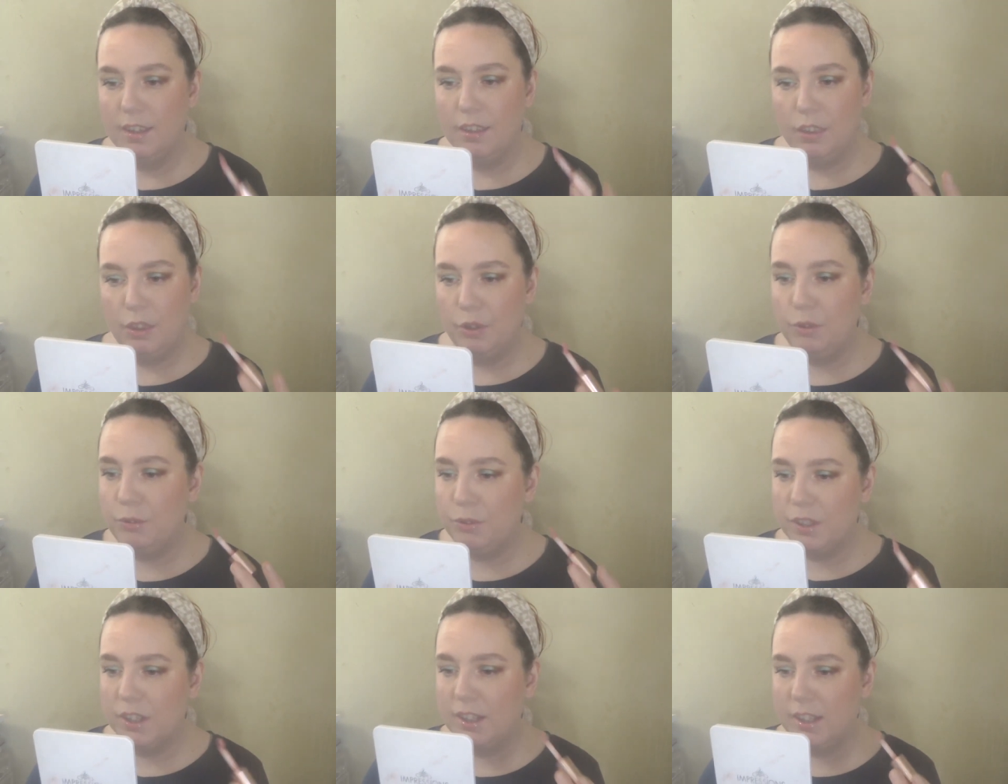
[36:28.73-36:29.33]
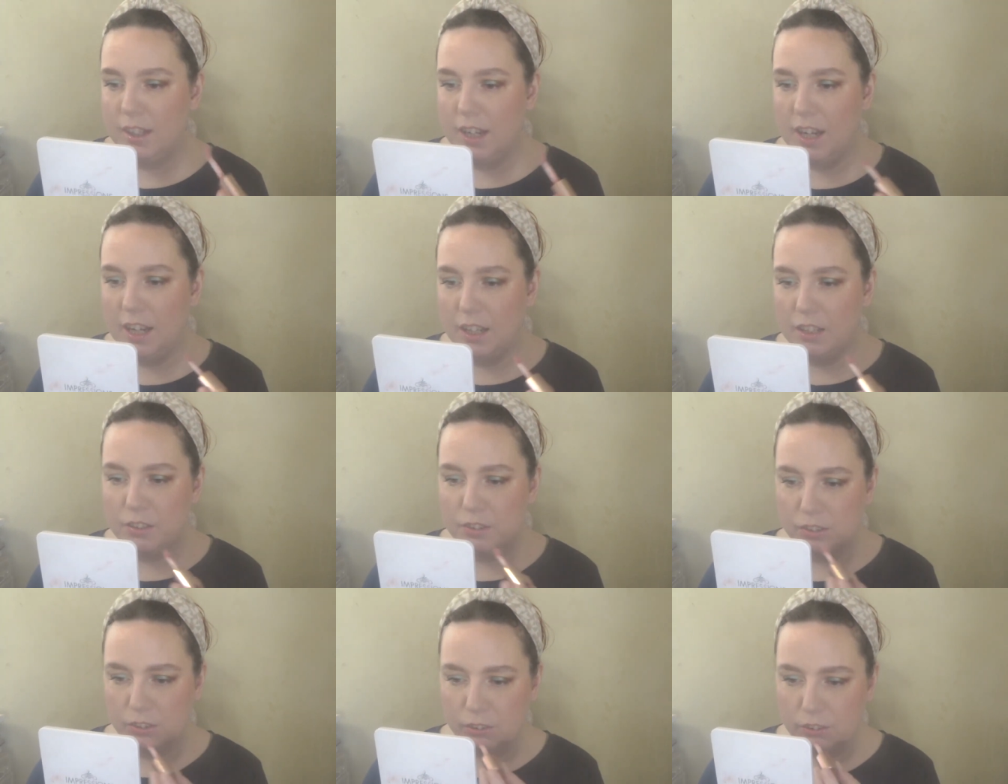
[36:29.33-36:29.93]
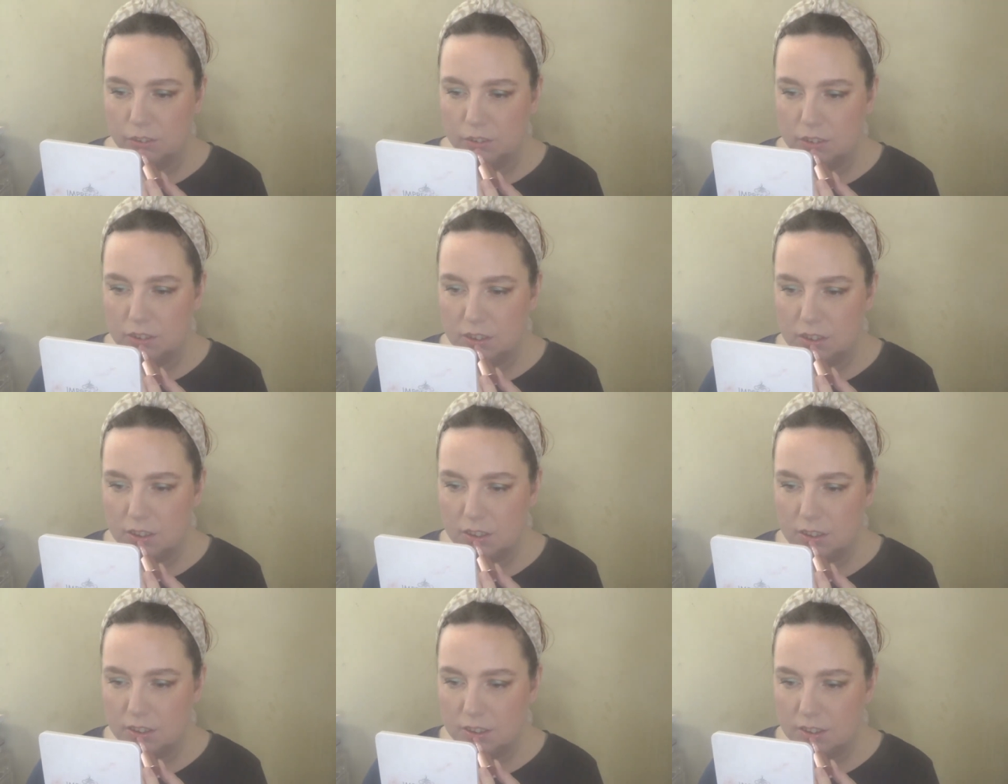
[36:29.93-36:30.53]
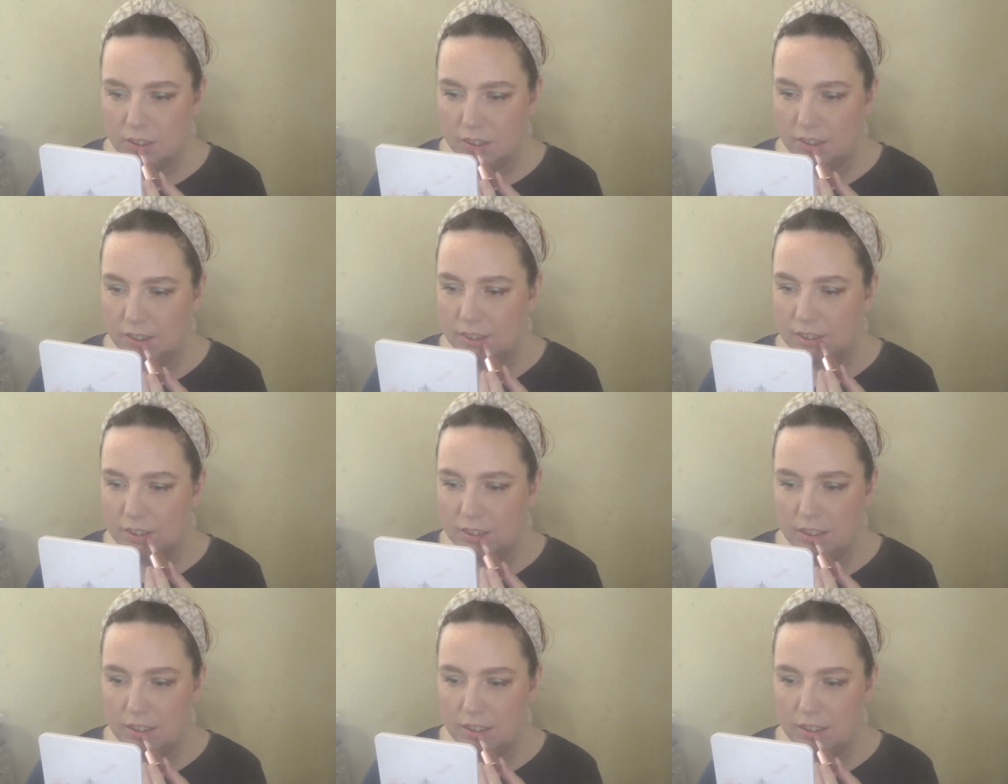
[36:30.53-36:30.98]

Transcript: Those I can handle. This is